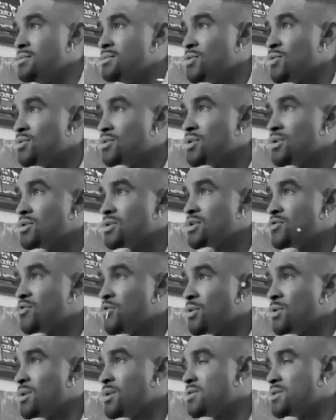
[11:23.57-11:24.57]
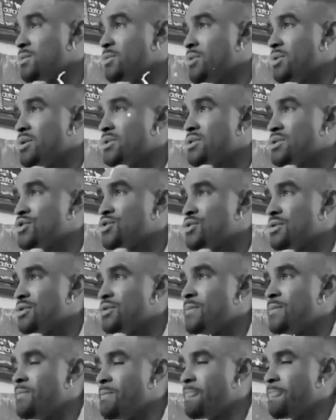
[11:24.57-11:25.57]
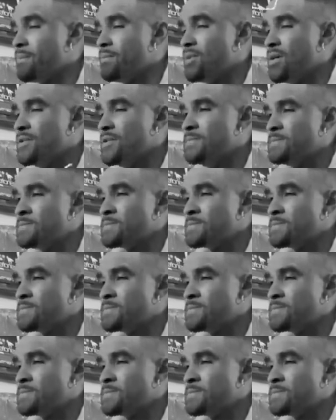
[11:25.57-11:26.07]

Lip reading: use those as formative experiences? Sure, but